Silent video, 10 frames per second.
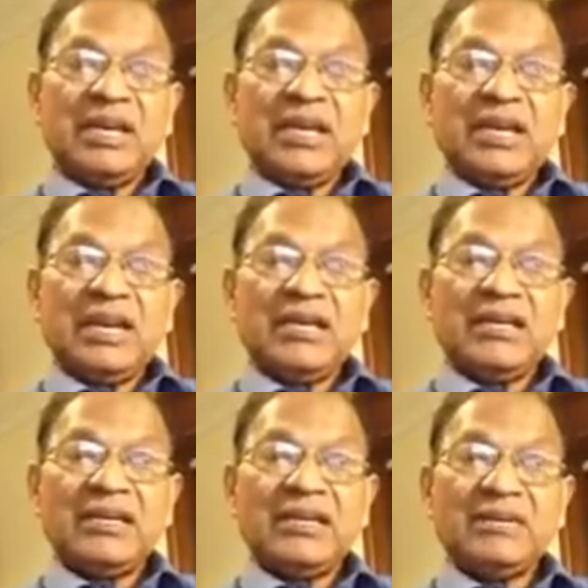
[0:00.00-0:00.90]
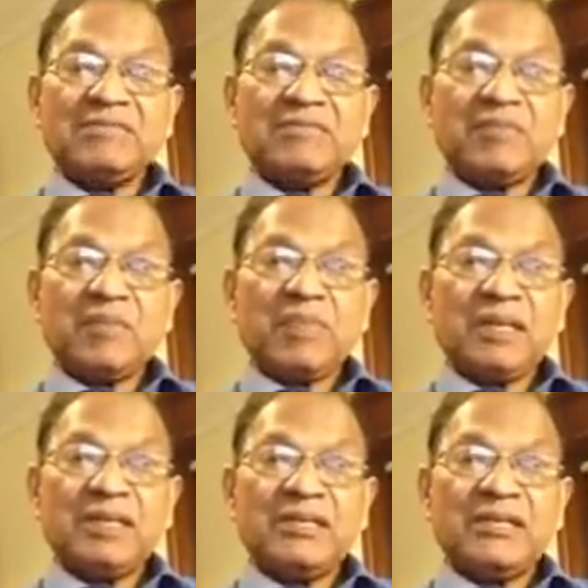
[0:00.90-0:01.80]
And
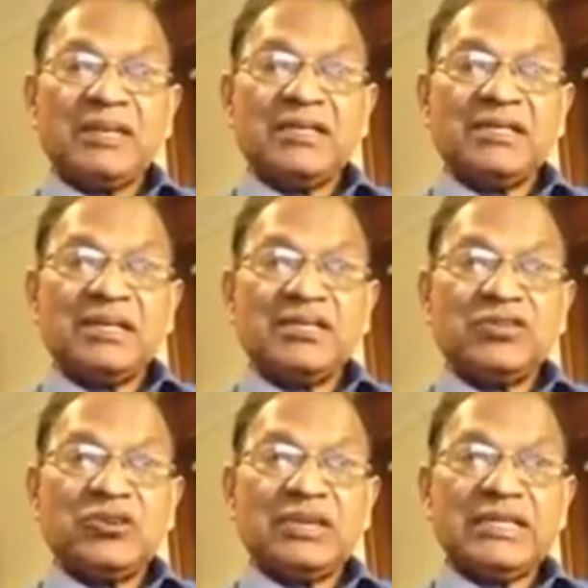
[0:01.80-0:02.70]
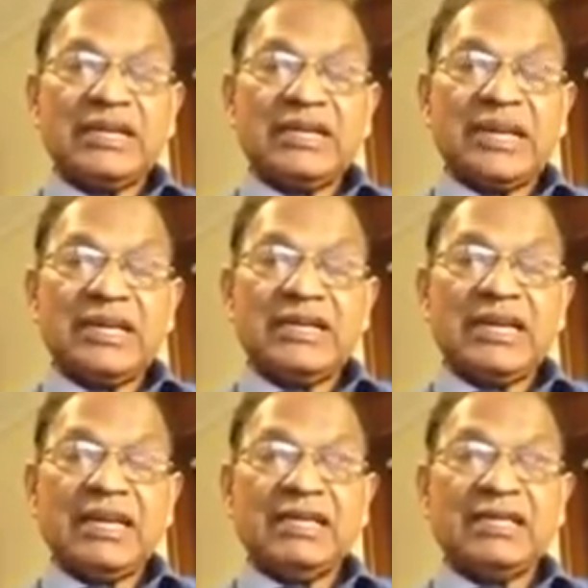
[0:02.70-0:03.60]
these guys are totally
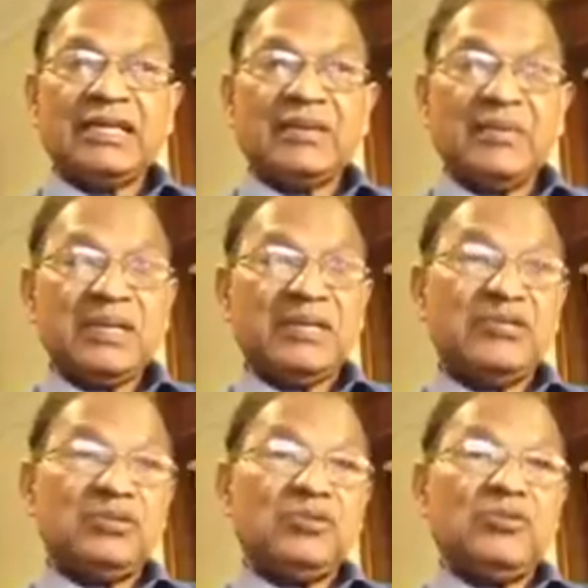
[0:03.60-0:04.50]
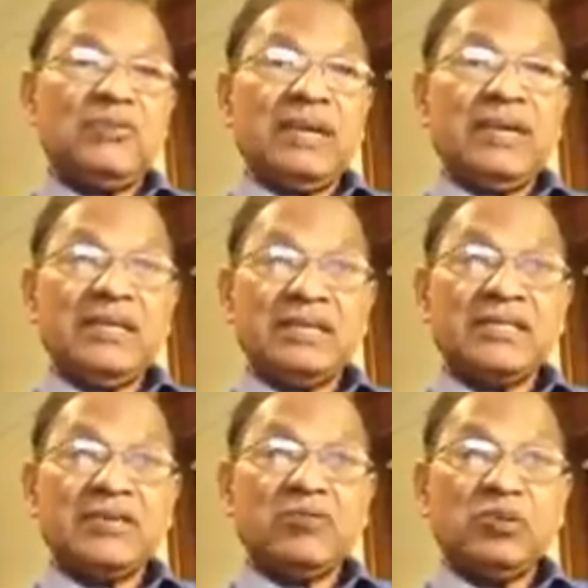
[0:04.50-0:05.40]
dedicated and committed to making
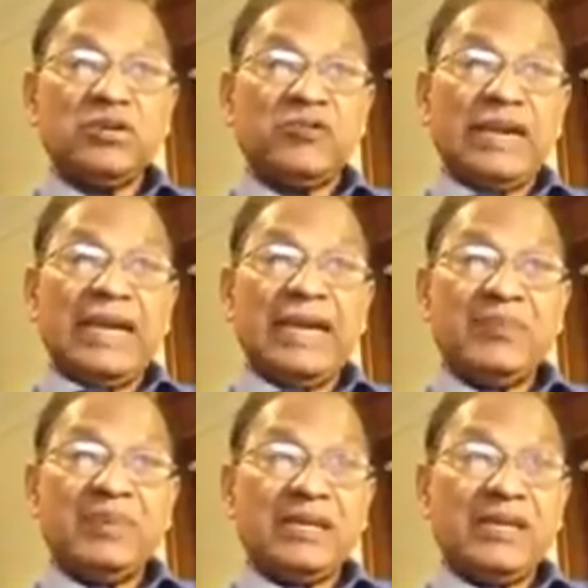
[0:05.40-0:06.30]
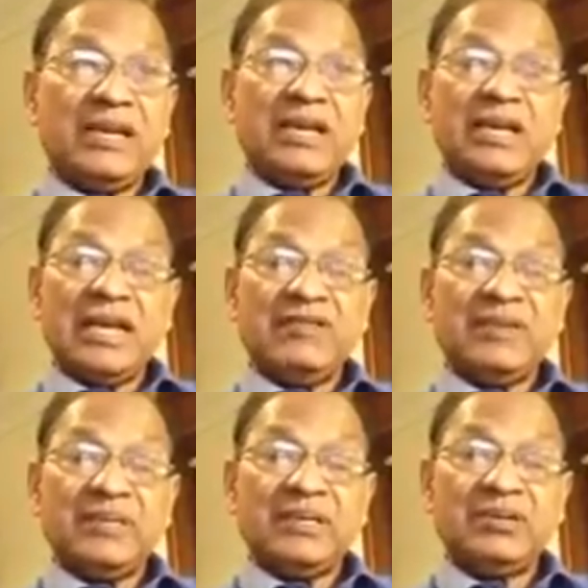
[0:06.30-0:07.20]
this thing work for anybody and
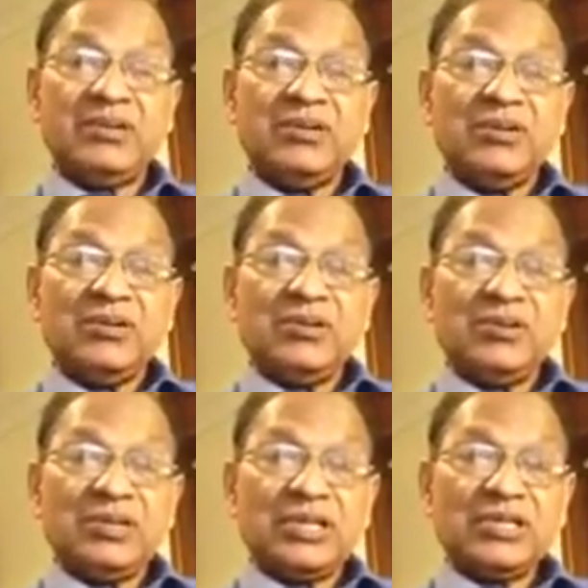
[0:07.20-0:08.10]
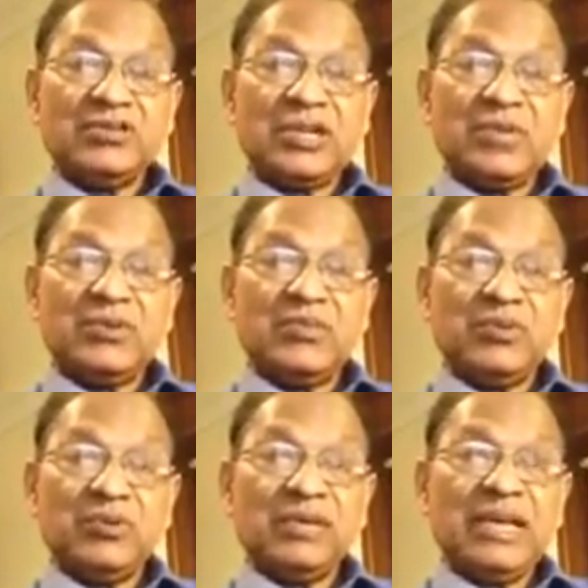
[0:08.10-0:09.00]
everybody who decides to come on
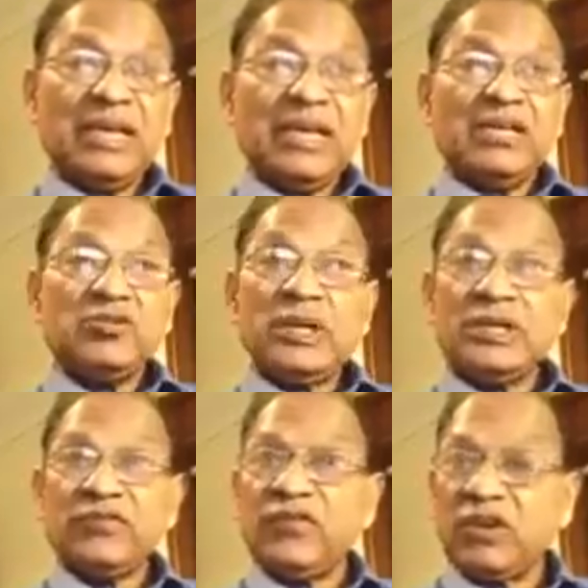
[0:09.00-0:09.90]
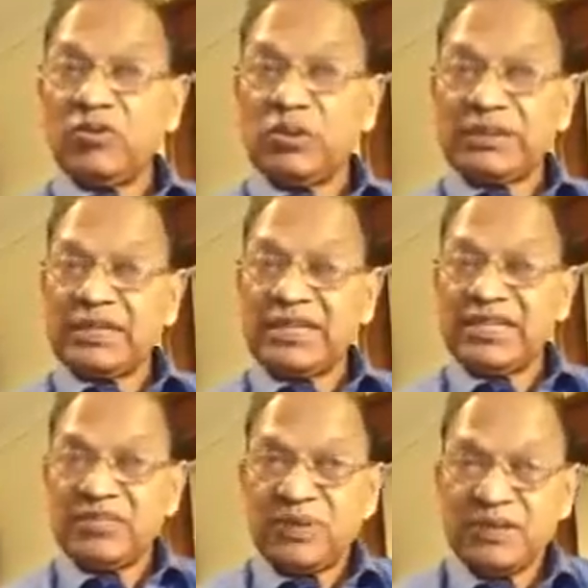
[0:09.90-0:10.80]
board and is willing to follow what they
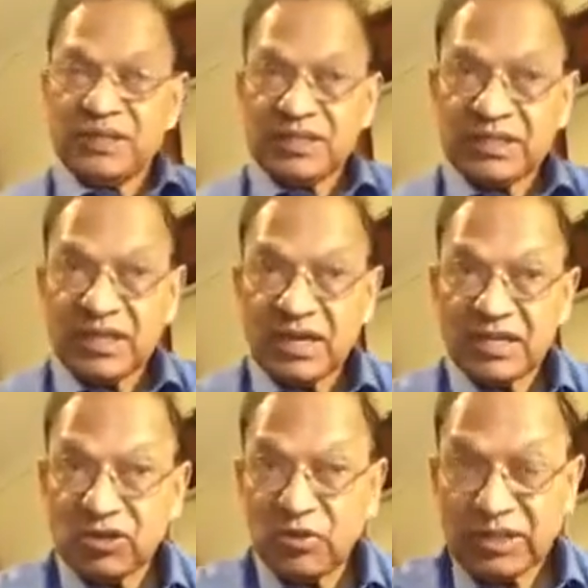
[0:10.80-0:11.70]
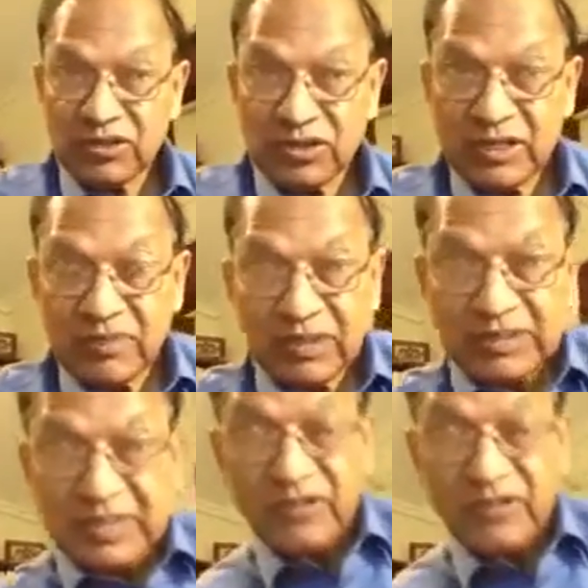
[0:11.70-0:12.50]
teach, because these guys know what they're talking about.